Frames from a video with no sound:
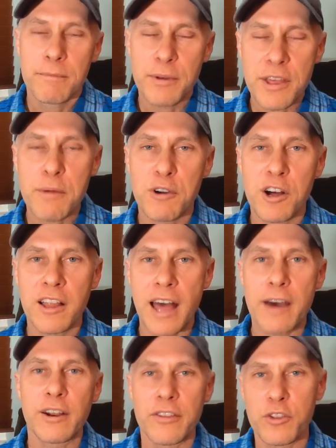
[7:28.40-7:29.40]
but they were all
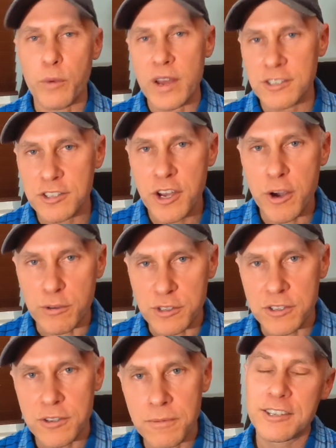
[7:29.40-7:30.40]
out on the West
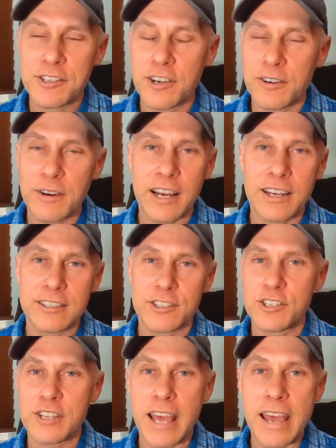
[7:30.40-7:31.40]
Coast, so I
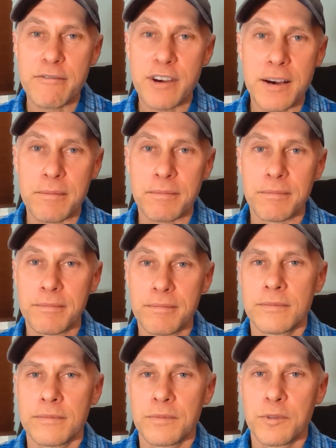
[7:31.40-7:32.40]
just gave up.
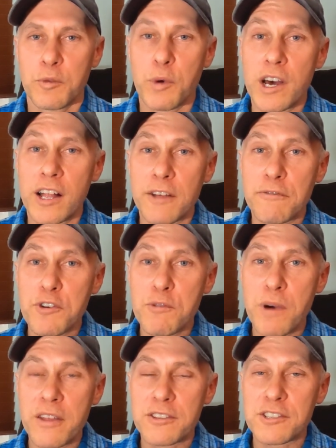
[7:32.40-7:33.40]
Well, a
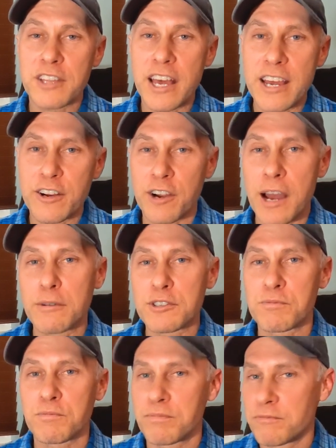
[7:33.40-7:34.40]
few months later, I
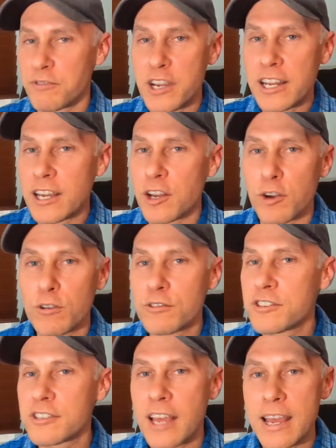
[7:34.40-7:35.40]
was reading an
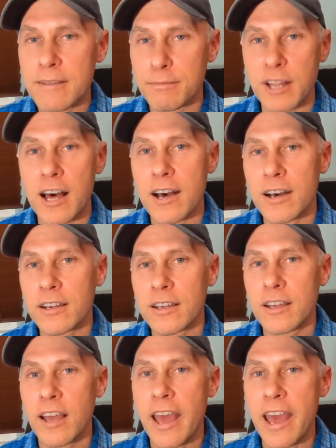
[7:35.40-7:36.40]
old skate blog,
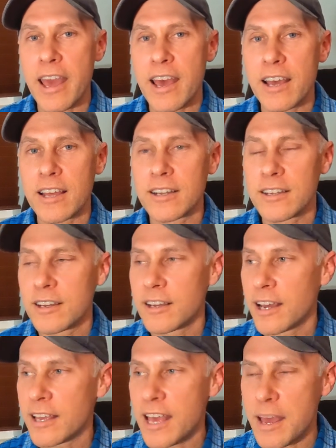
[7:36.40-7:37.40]
and
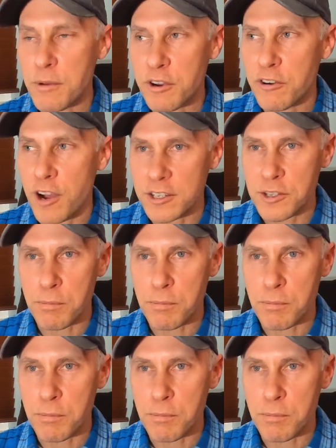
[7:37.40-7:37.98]
I came across